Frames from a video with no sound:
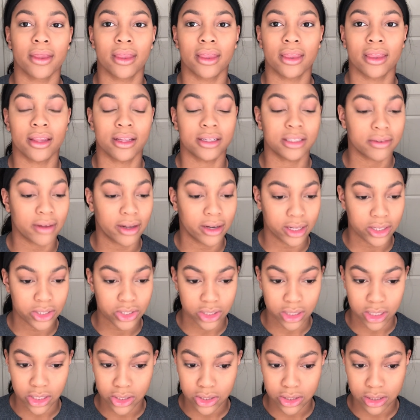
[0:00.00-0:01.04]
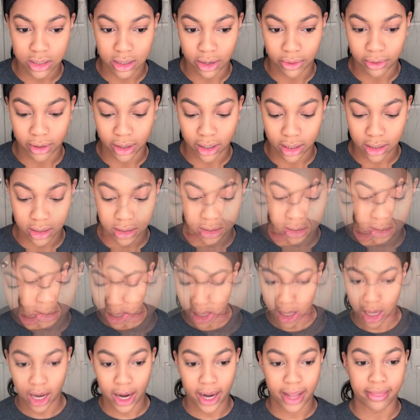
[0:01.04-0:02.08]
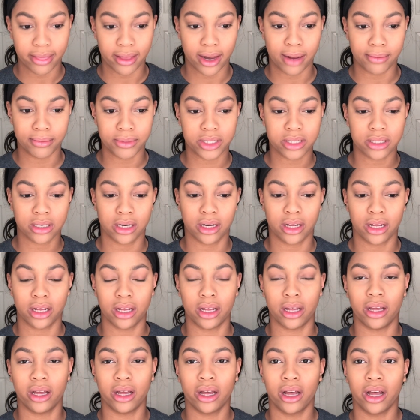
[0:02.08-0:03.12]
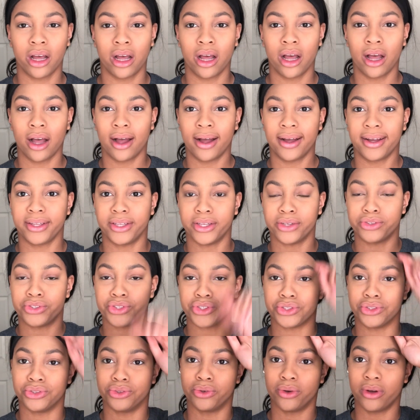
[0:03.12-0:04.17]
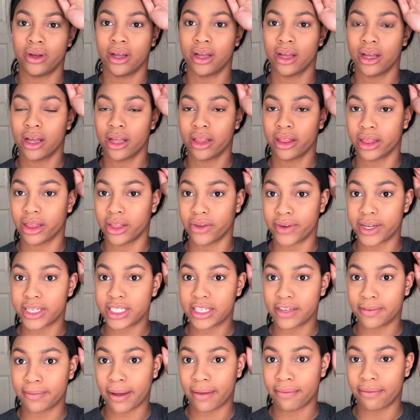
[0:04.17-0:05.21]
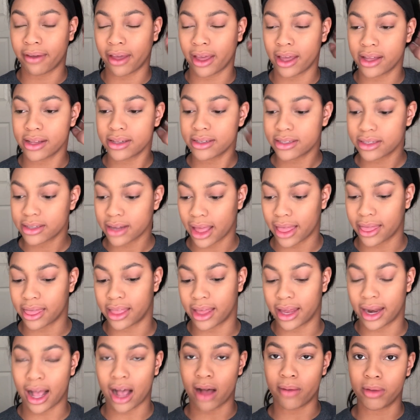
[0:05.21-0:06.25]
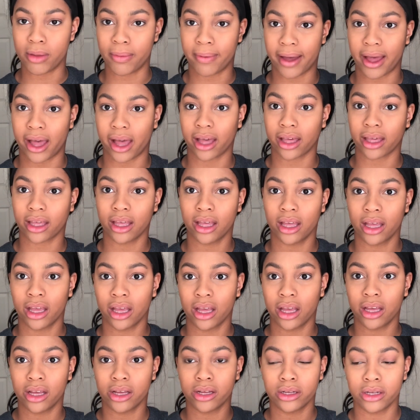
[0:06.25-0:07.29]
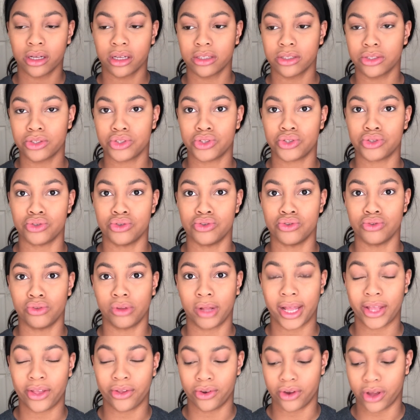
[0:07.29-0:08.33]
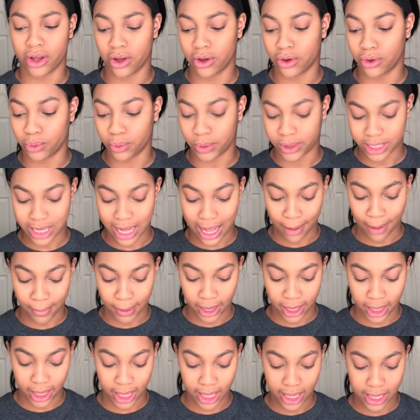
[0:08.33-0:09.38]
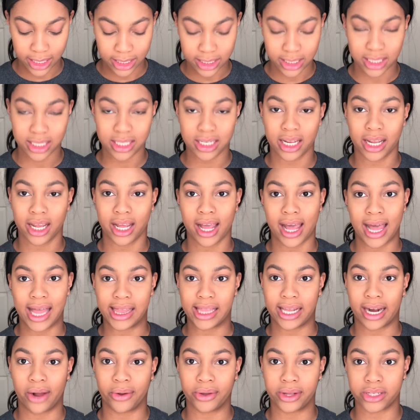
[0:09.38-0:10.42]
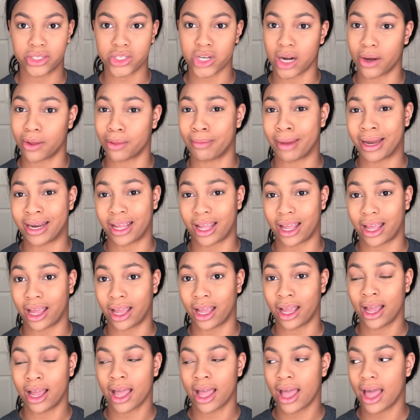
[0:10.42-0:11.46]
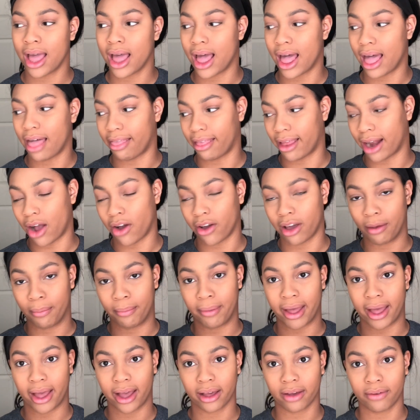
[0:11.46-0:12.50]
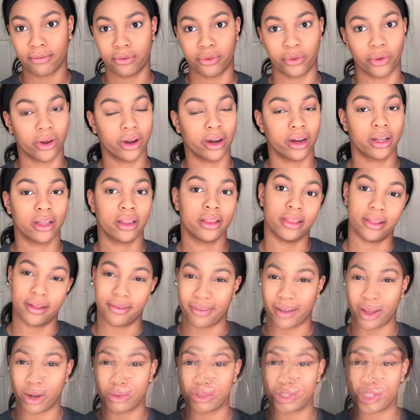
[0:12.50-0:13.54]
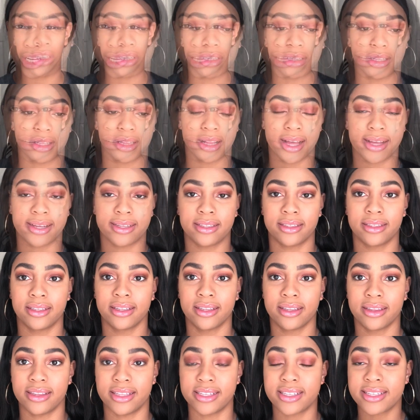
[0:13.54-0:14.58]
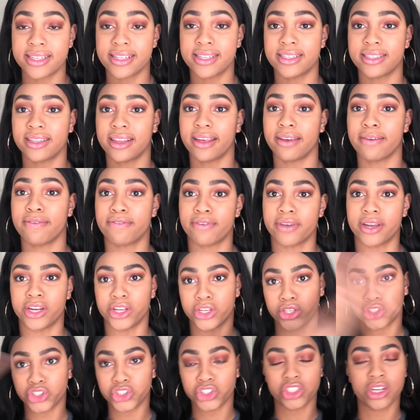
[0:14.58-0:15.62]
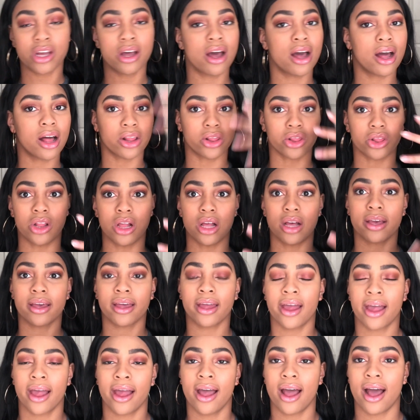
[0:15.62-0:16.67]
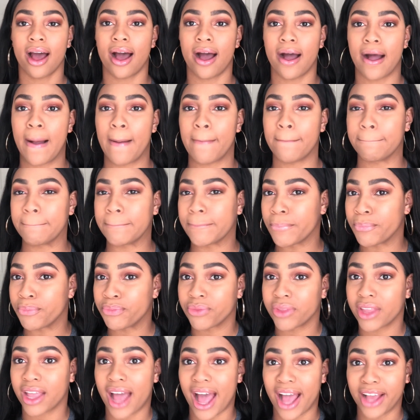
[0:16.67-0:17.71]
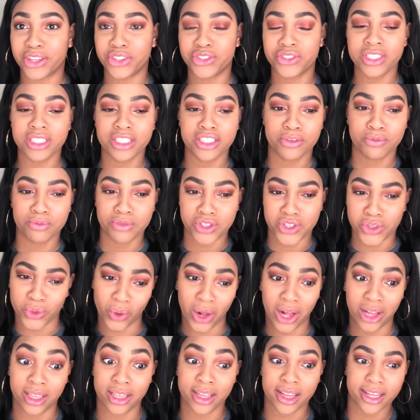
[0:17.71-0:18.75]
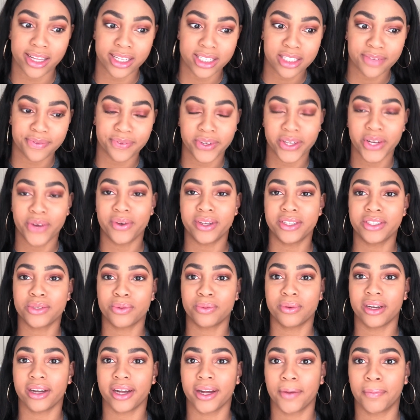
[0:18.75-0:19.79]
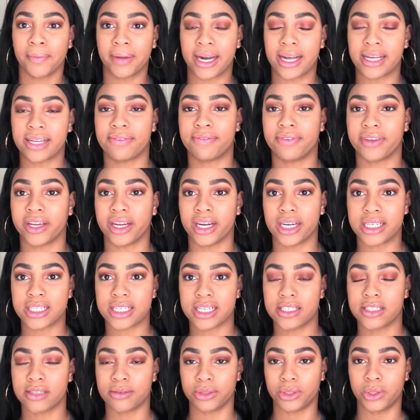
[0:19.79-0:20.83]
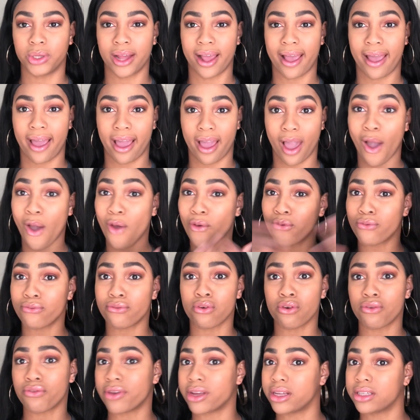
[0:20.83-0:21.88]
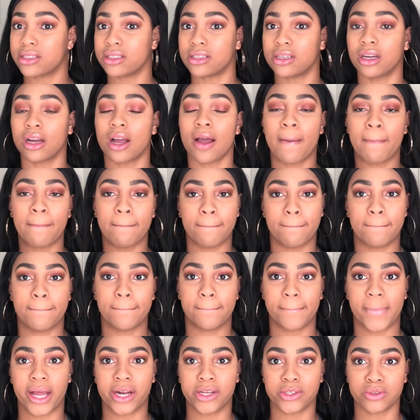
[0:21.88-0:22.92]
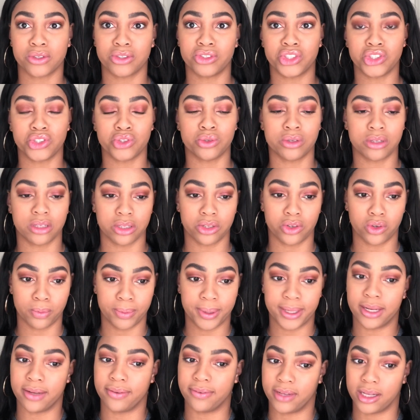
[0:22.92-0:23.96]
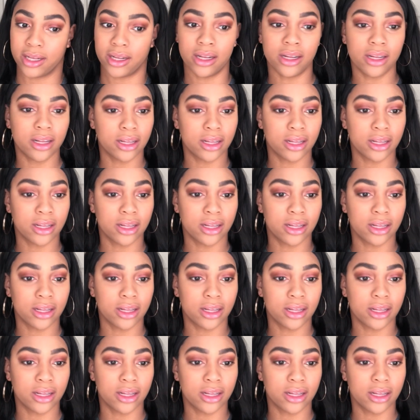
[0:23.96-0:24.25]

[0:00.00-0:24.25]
This foundation looks so nice. All right, and then I'm just gonna go do the rest of my face, and then I'll be back to let you know what time it is, and then I'll get started with my day, and then I'll come back for the final look. Like, this is the finished look. I usually don't do all of this for going to work, but I figured since we're doing a full face look, might as well do a little bit of a